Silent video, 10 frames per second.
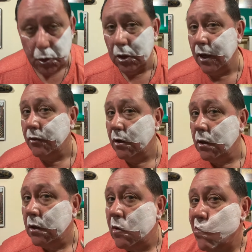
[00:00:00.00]
level
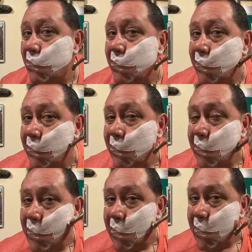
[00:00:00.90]

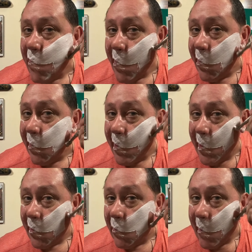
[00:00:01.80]
in the den
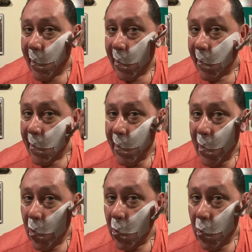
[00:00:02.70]
to where
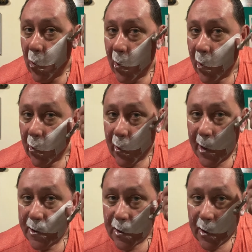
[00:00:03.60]
no
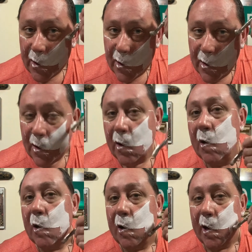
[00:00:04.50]
razor
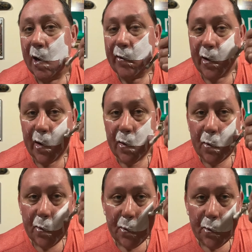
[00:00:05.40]
could ever
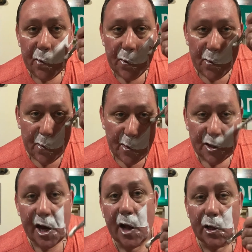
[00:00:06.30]

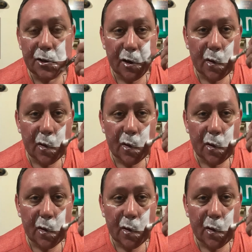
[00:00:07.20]
challenge it?